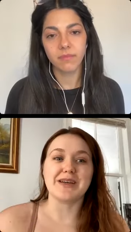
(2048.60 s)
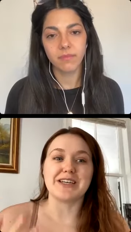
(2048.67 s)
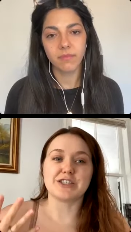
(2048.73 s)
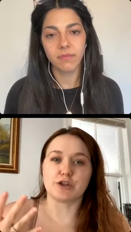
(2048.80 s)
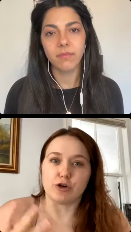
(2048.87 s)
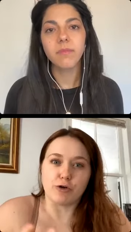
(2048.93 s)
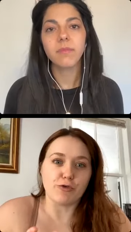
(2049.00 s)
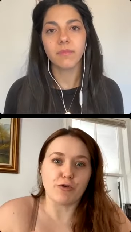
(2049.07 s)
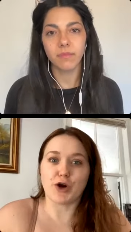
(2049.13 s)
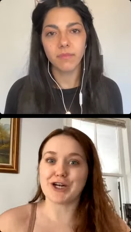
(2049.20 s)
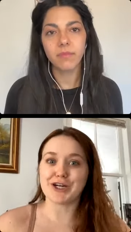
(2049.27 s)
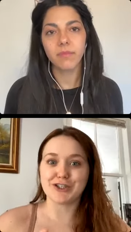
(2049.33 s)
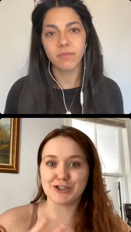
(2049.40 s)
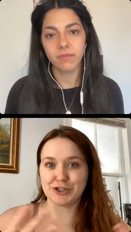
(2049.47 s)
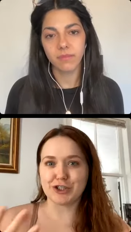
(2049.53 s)
Speaker 1: because they're
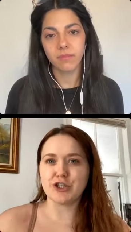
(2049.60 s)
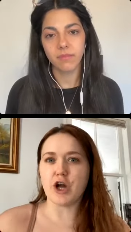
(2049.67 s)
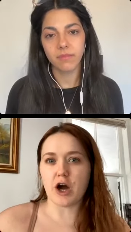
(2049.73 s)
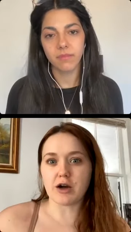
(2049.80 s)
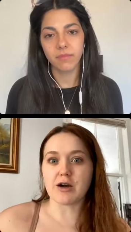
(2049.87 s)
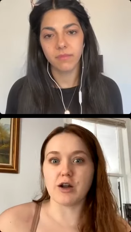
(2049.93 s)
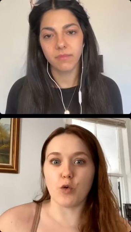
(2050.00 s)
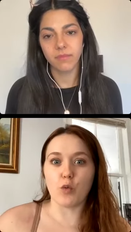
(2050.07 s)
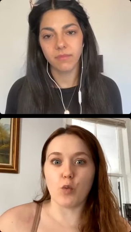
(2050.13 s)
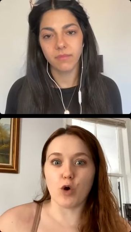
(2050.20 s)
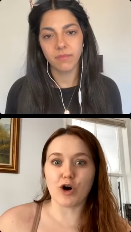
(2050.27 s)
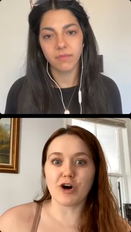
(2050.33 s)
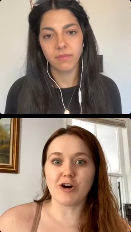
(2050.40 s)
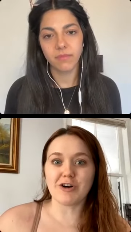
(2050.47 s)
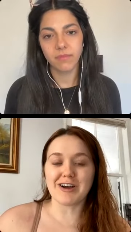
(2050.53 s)
afraid it's just not going to
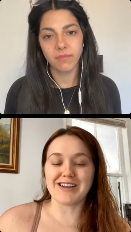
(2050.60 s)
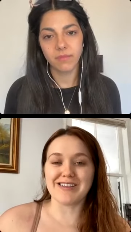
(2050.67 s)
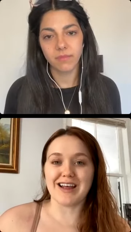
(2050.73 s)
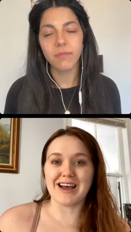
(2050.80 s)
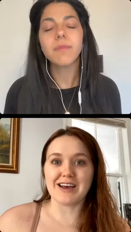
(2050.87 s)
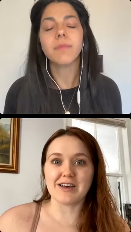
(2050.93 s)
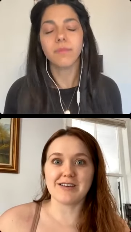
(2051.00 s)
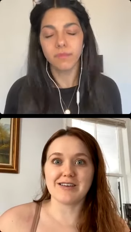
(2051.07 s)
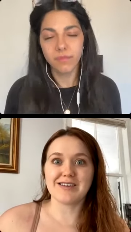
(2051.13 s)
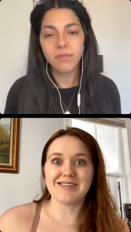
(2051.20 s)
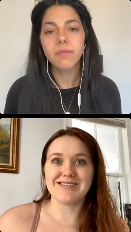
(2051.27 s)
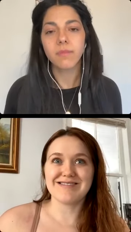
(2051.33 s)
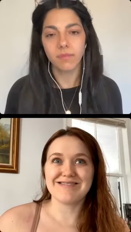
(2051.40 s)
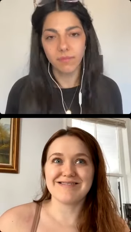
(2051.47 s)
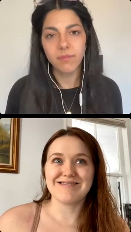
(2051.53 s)
work. And like
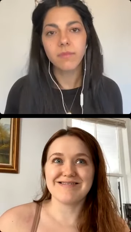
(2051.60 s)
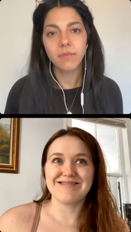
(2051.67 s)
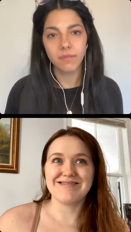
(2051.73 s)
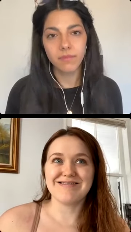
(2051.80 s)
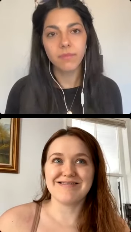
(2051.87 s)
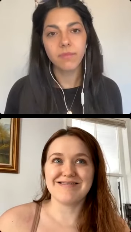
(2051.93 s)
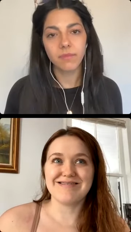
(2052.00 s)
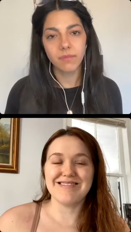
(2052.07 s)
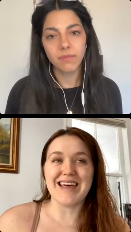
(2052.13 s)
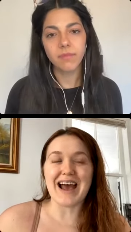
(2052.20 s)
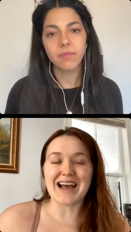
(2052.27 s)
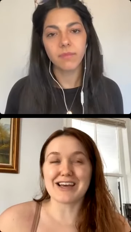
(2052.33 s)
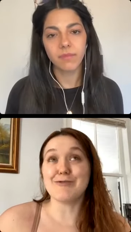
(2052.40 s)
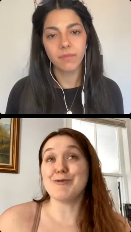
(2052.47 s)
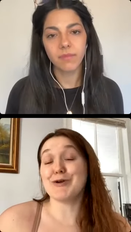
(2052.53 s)
that can be
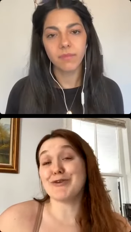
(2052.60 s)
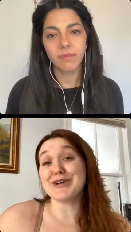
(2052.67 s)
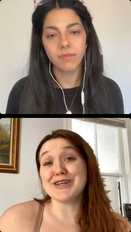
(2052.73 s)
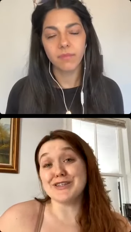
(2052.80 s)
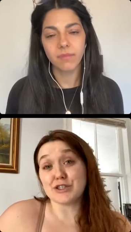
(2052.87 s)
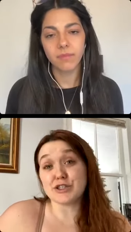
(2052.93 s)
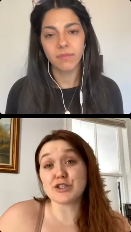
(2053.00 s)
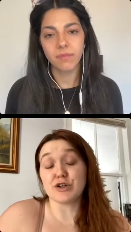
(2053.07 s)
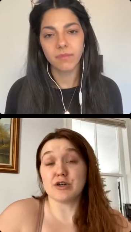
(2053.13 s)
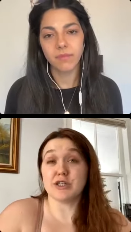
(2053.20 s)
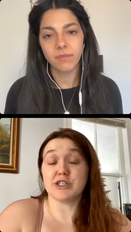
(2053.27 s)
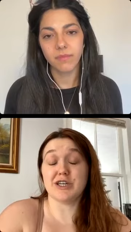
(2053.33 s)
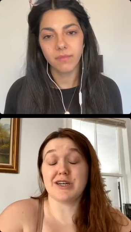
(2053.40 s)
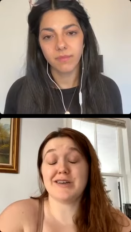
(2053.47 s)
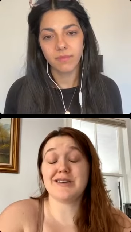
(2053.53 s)
really
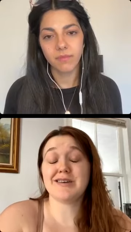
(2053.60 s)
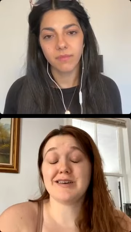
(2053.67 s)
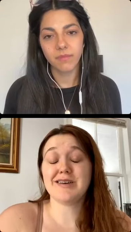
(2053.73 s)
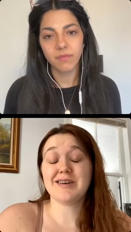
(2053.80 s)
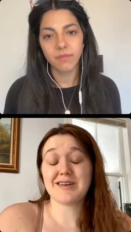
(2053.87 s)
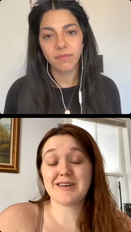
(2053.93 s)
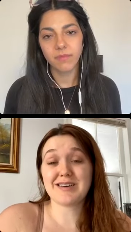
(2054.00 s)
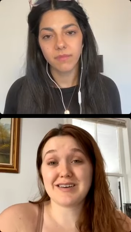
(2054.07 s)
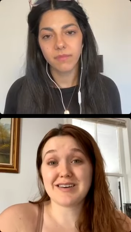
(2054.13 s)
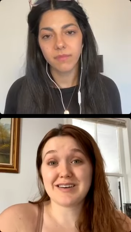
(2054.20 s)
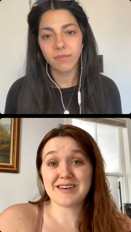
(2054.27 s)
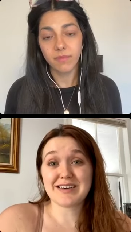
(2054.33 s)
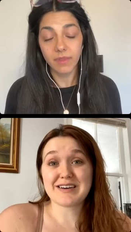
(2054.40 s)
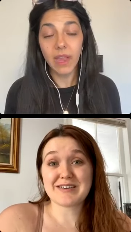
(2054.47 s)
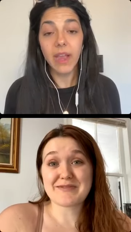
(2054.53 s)
discouraging.
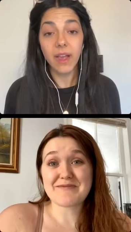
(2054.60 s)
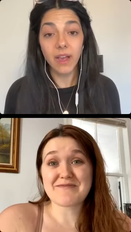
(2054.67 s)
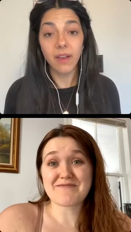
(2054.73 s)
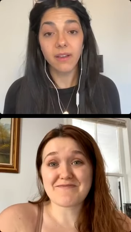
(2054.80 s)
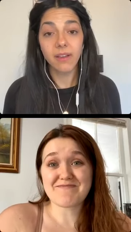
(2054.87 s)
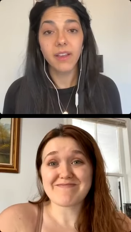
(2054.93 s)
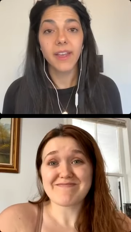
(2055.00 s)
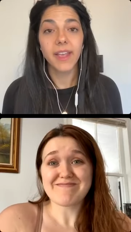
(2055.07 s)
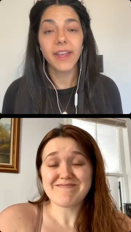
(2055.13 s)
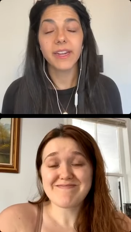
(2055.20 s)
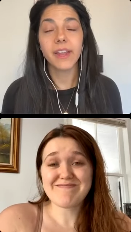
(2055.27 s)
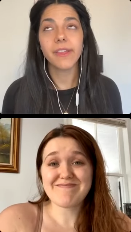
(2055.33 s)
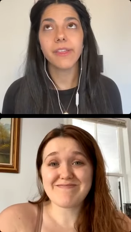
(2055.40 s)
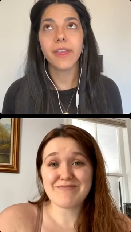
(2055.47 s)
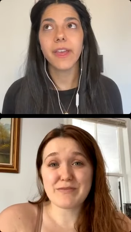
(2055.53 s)
Speaker 2: Yeah. And
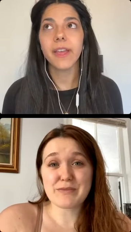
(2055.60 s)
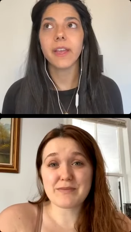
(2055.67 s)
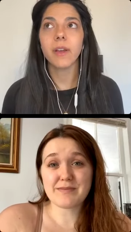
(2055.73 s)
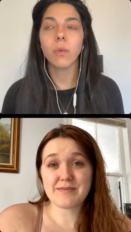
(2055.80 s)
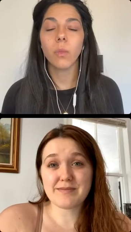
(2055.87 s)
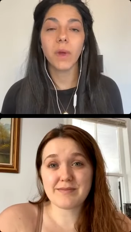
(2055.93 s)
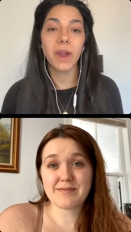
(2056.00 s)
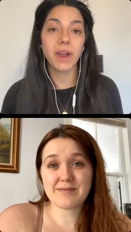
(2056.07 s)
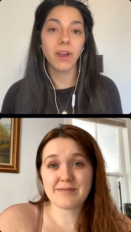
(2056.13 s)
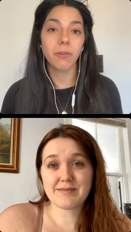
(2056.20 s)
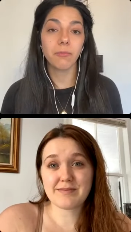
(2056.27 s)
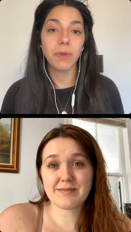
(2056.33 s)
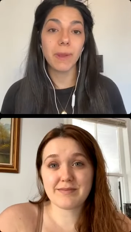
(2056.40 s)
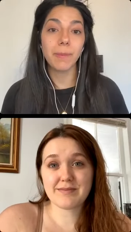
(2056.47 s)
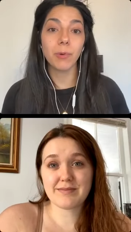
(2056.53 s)
I think
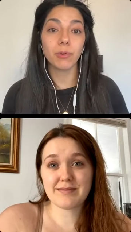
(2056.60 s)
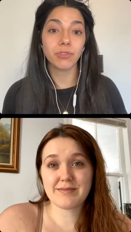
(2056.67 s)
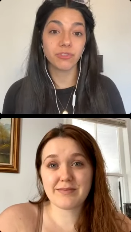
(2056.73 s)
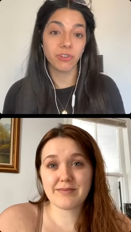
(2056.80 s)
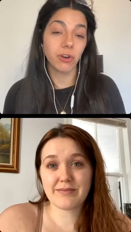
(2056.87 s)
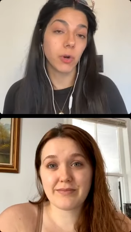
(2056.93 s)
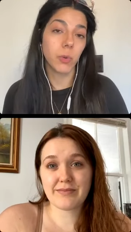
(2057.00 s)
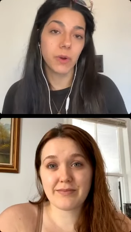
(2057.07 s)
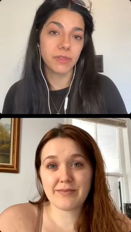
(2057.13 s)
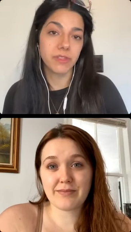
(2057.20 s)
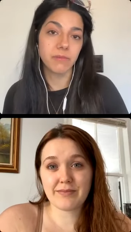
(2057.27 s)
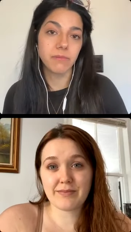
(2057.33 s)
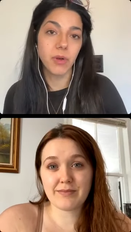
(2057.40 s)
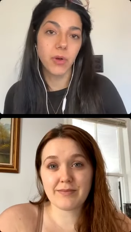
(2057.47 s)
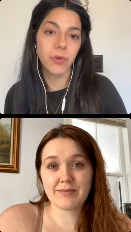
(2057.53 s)
where people struggle with
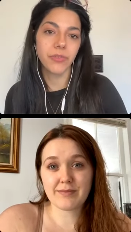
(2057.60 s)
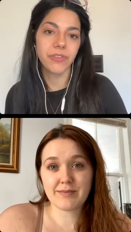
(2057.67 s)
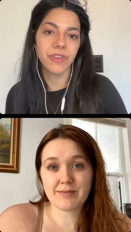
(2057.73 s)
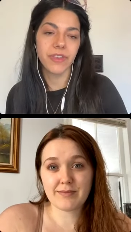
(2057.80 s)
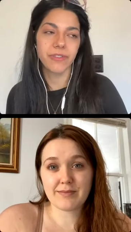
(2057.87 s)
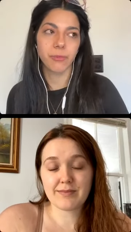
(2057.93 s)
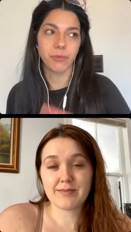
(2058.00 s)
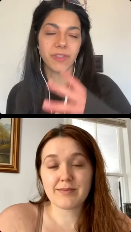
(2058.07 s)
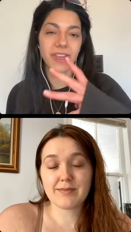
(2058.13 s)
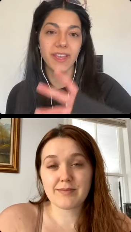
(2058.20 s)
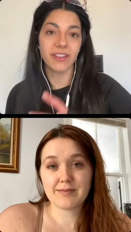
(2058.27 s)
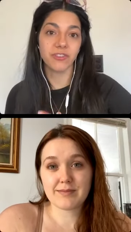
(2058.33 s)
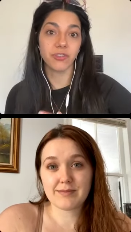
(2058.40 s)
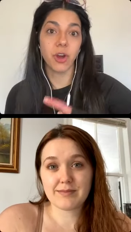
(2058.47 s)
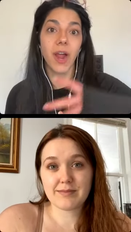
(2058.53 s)
the most is where
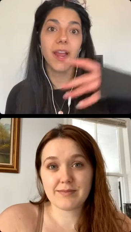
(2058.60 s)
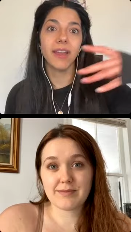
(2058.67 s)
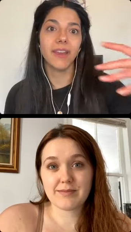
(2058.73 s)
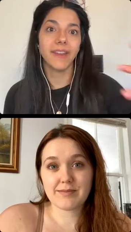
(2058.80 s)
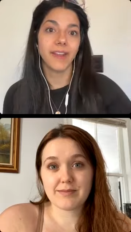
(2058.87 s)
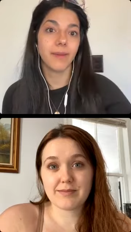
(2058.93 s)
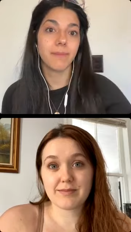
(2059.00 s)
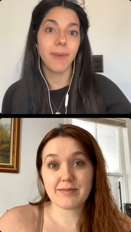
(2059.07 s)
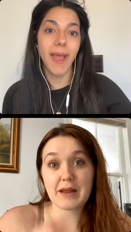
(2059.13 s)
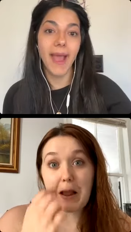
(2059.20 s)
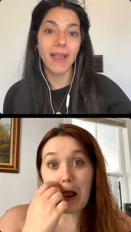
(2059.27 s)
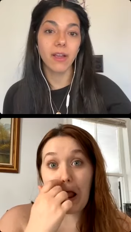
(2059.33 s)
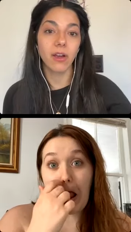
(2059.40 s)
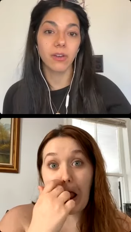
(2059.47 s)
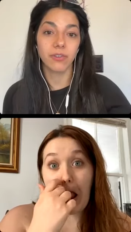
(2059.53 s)
they trying to get
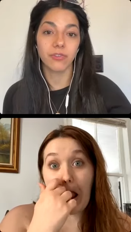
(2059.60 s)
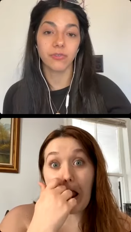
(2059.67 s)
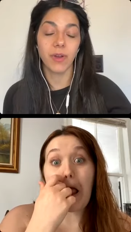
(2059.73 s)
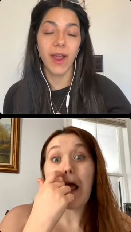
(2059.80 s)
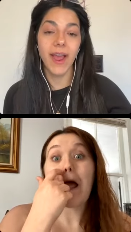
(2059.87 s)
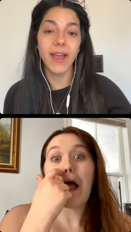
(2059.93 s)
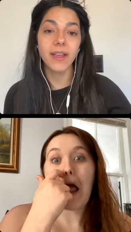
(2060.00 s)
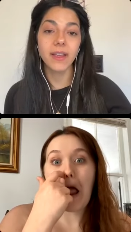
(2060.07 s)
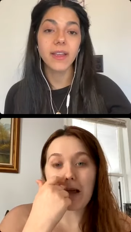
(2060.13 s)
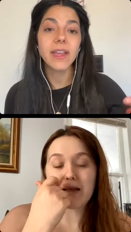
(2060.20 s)
back on track